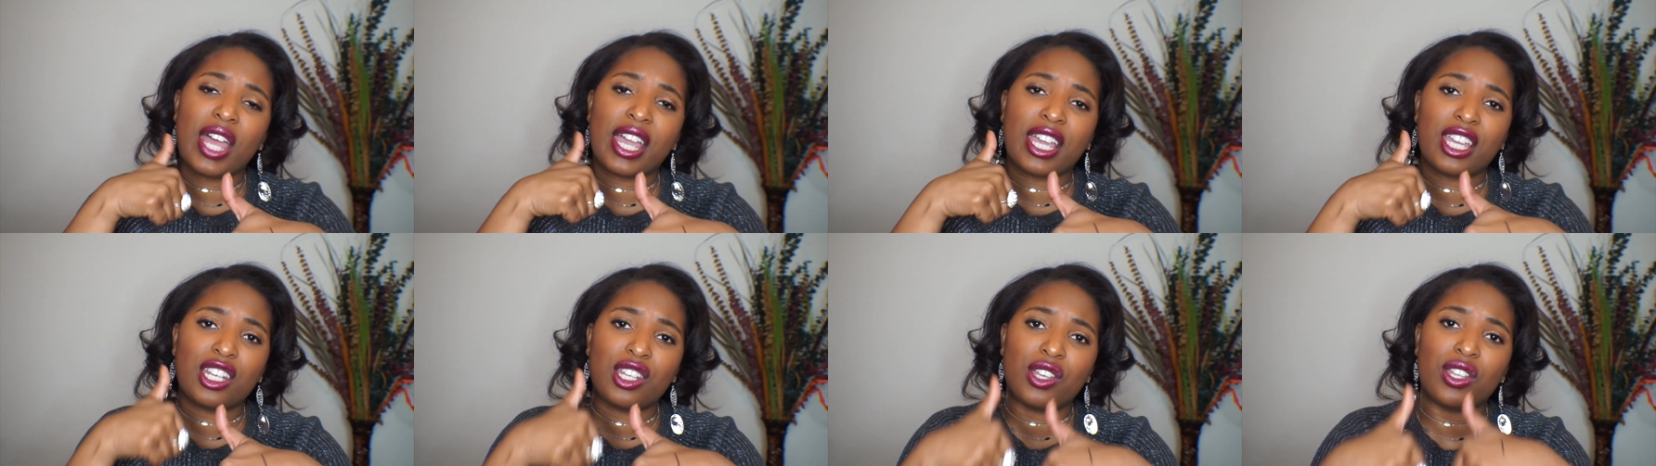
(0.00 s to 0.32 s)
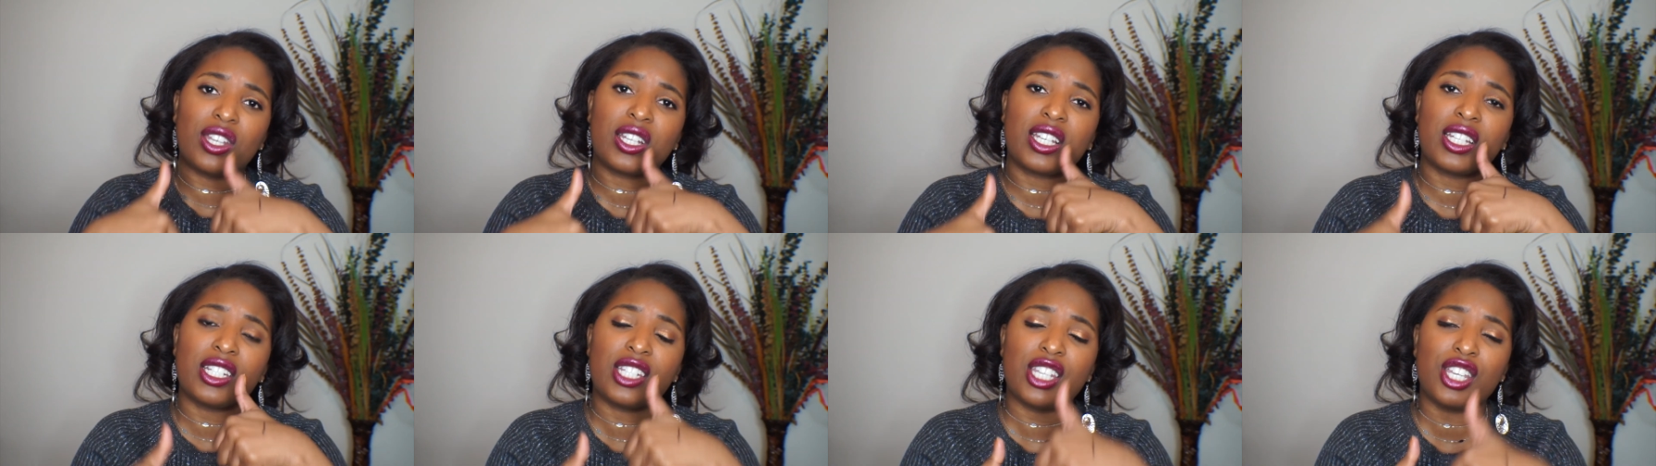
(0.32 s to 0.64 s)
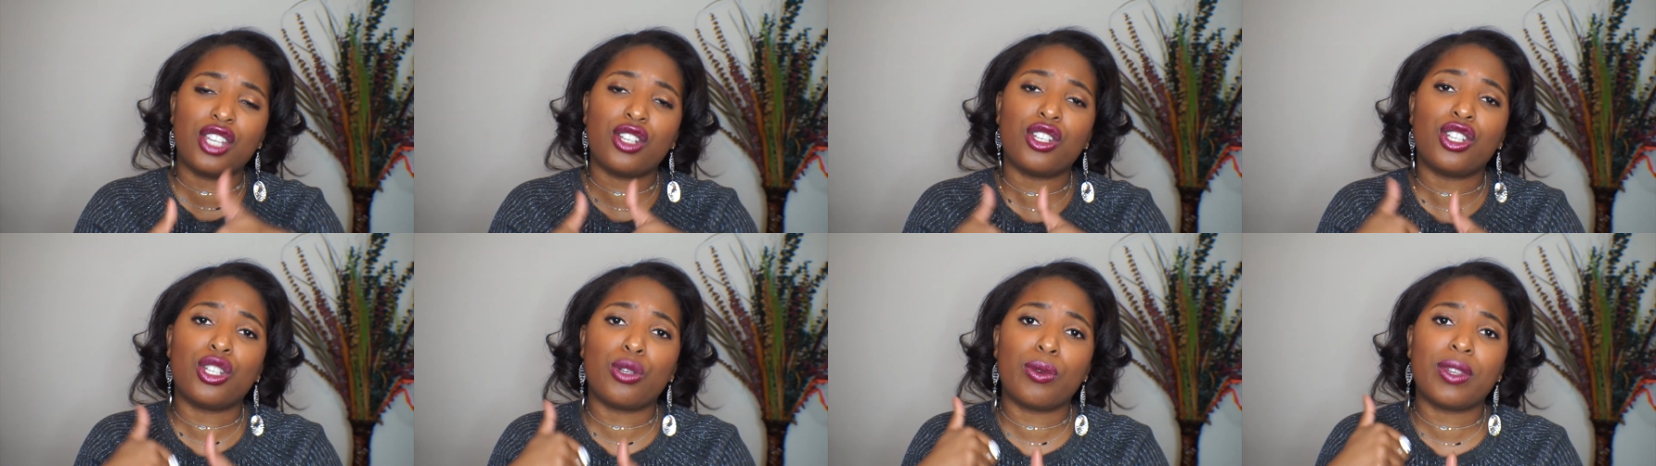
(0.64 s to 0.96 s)
I can know to
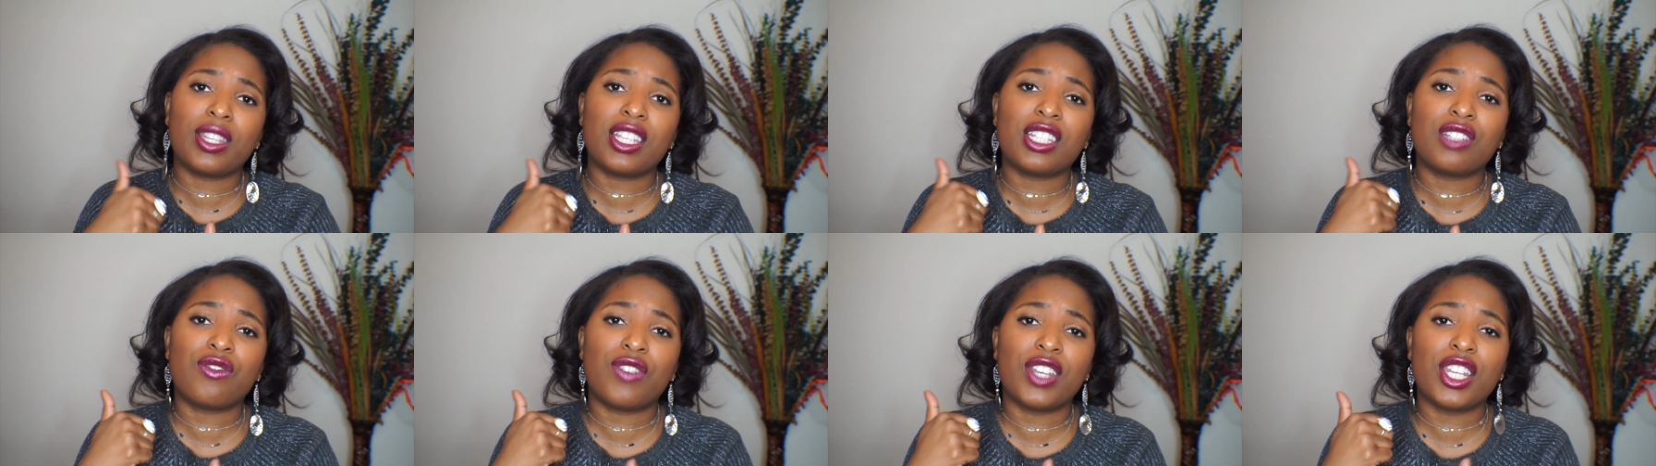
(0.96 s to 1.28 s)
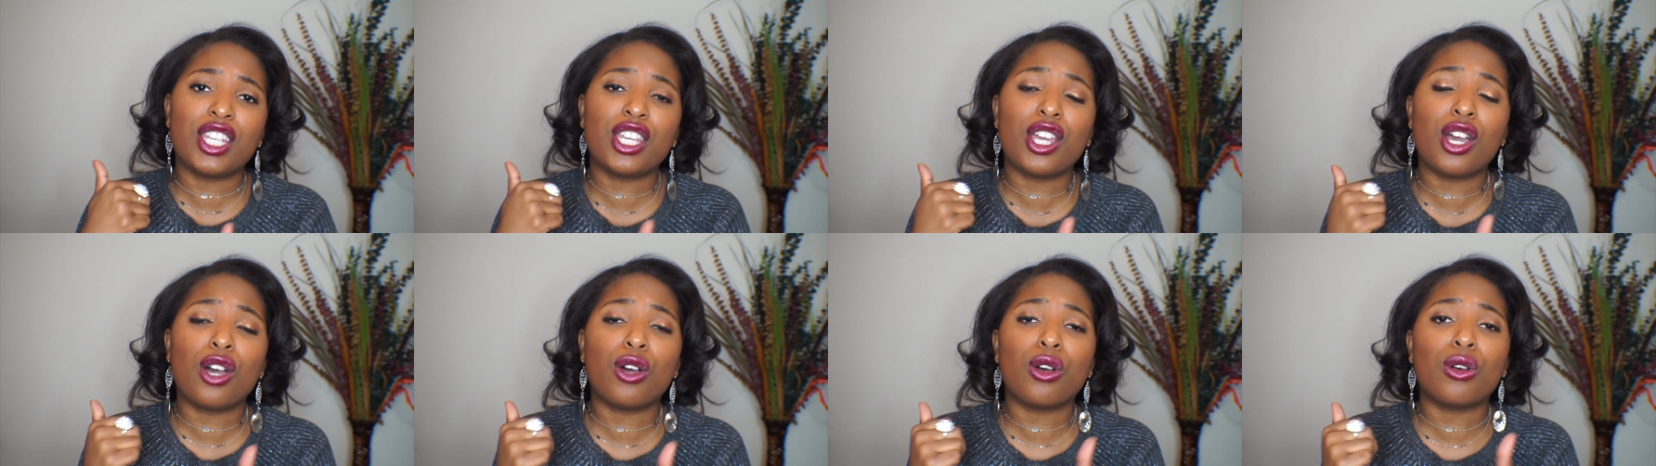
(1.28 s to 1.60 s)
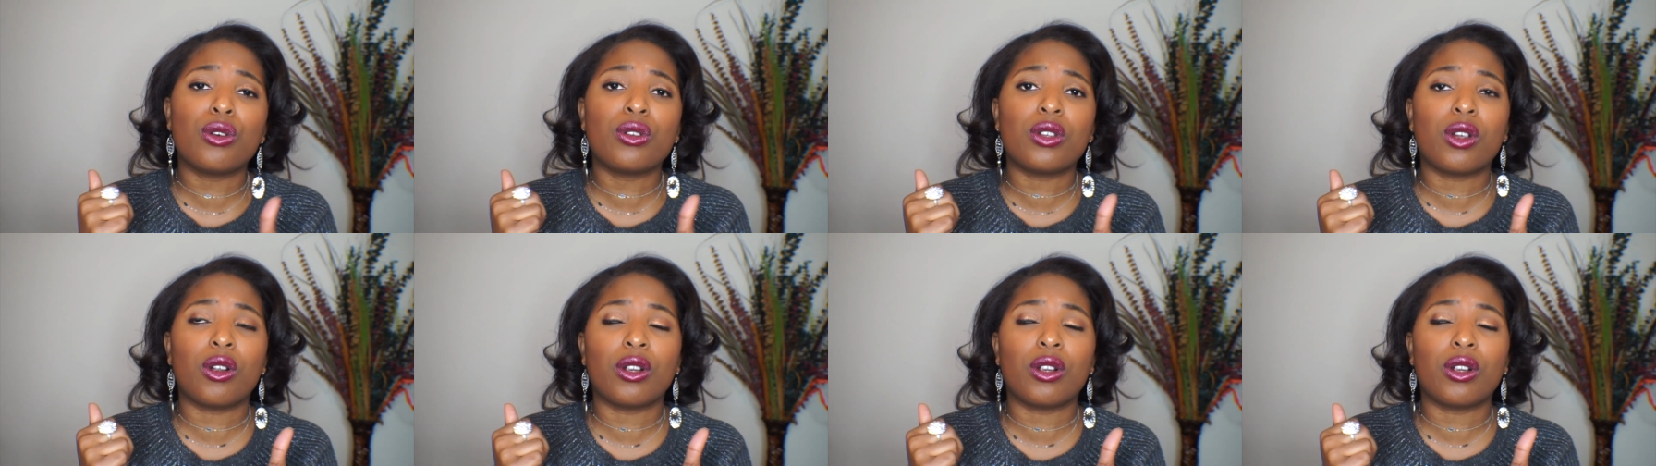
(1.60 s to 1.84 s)
continue doing these videos,